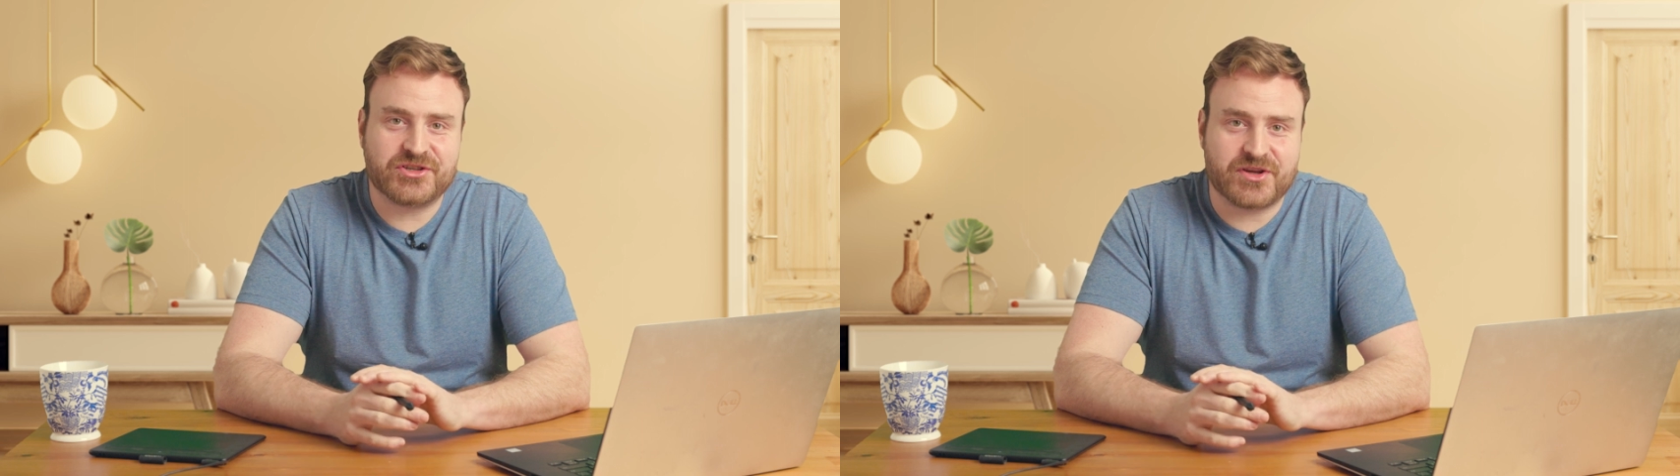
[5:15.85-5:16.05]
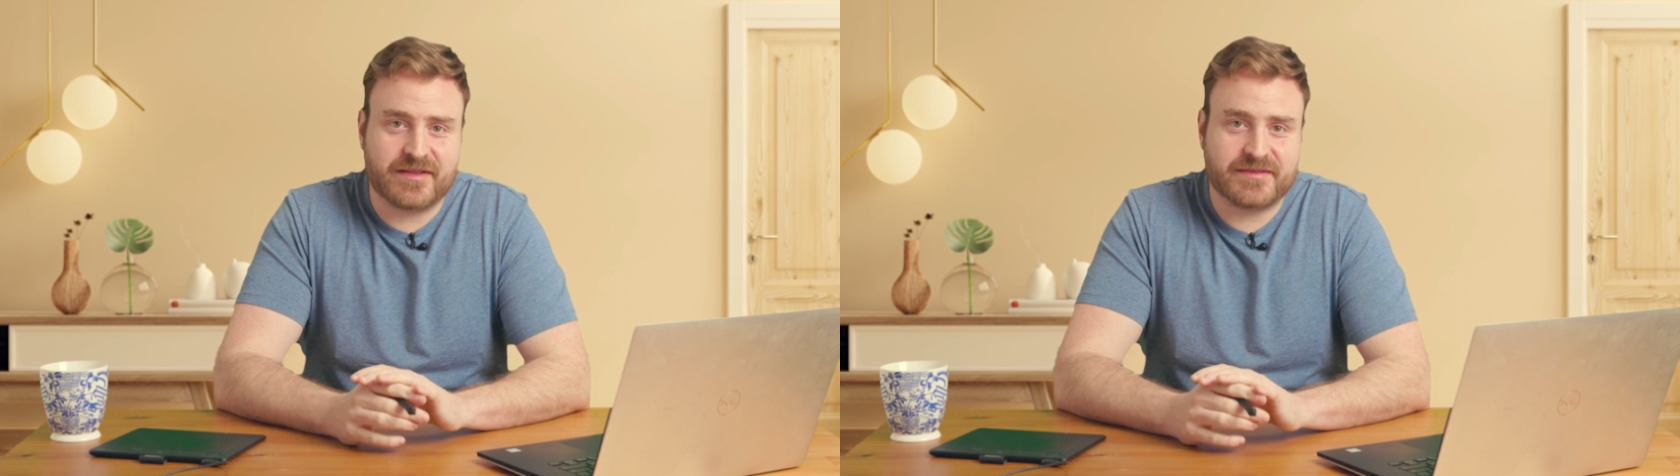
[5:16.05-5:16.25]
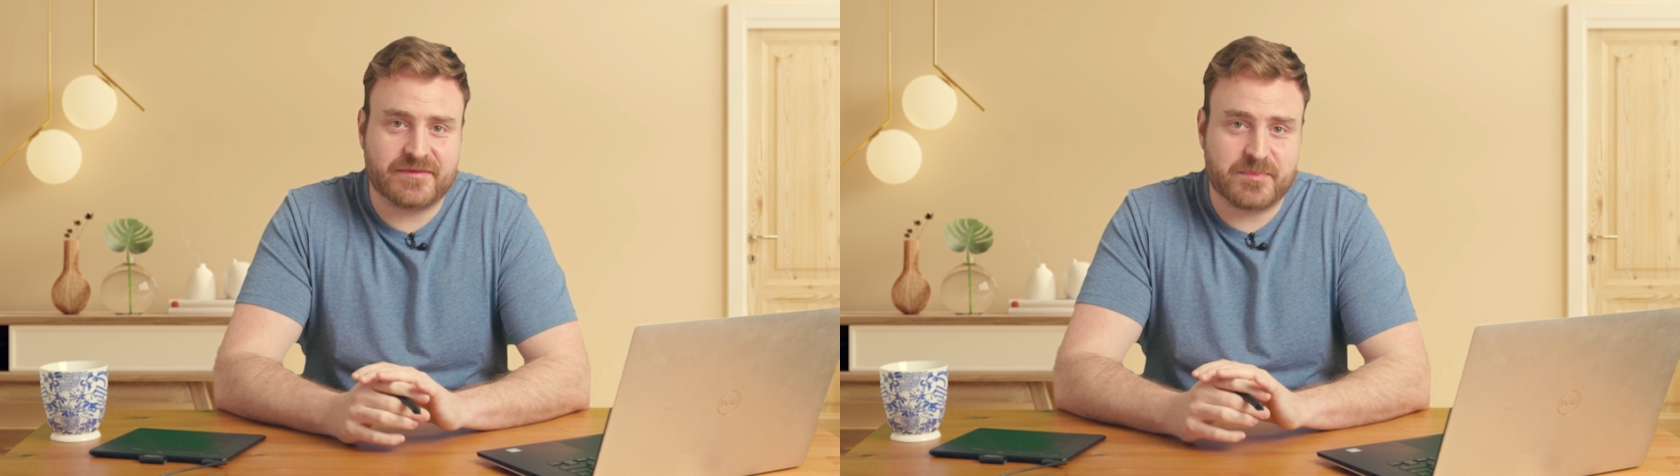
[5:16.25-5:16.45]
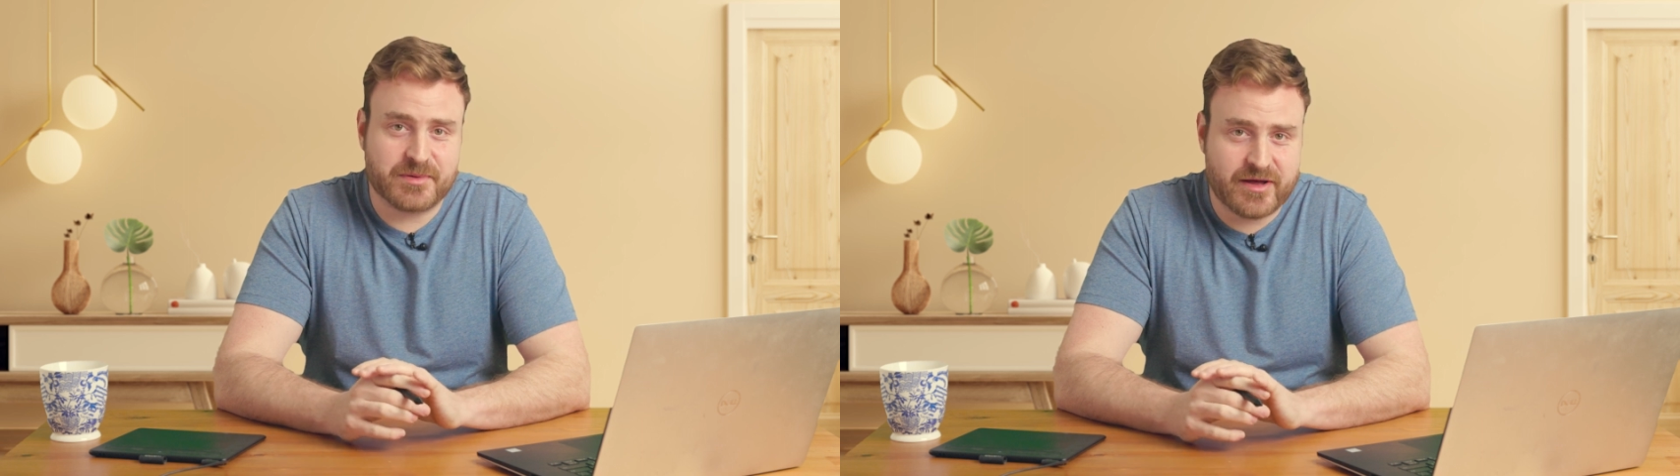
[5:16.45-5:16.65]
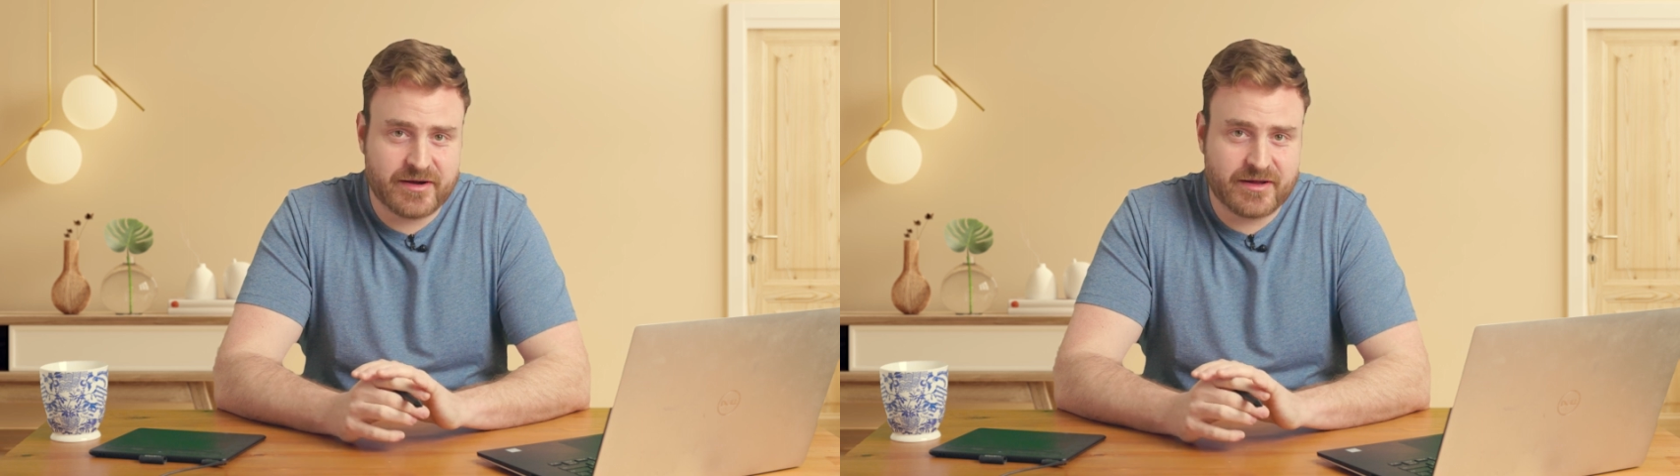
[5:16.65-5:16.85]
shots of the
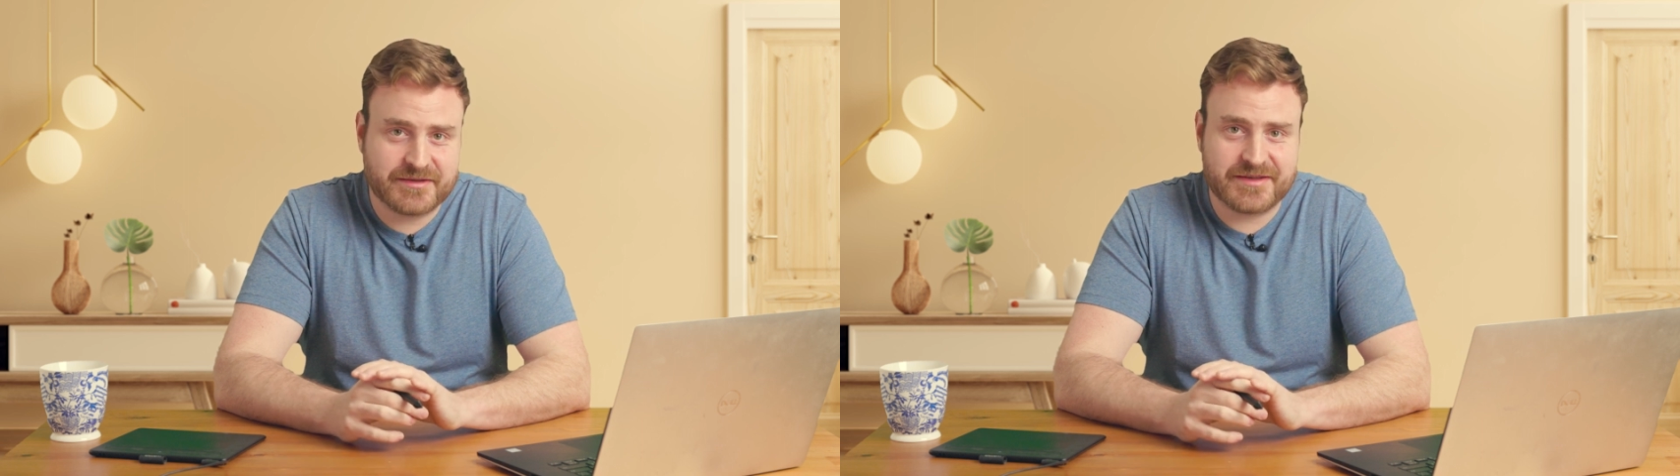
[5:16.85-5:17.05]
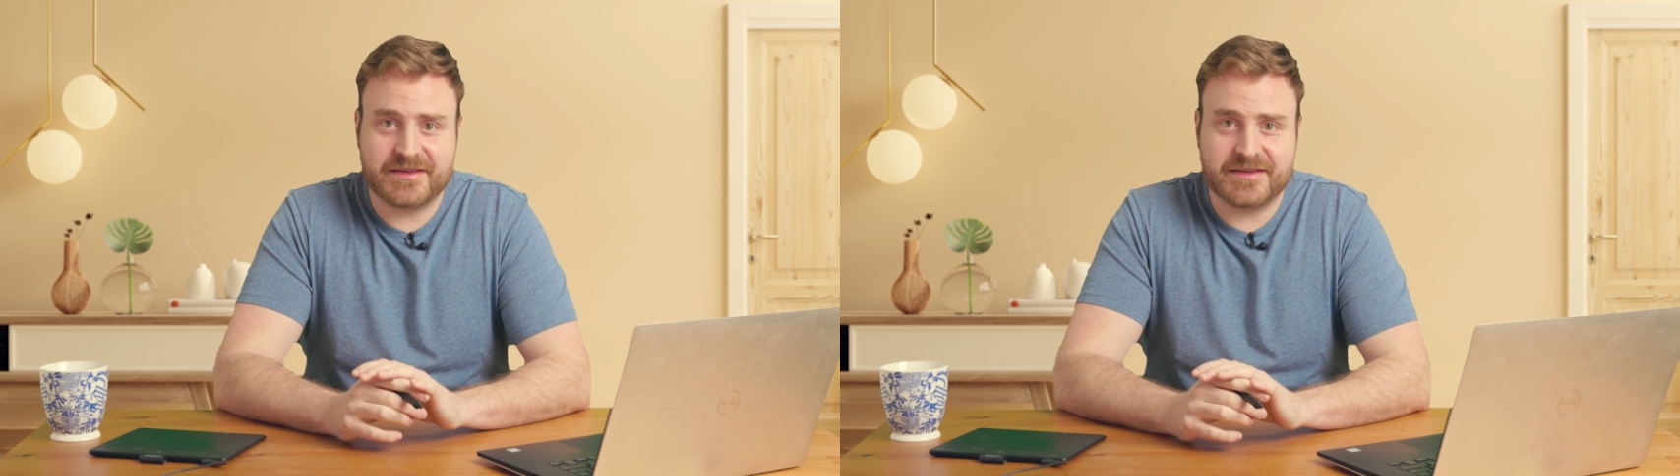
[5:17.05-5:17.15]
product,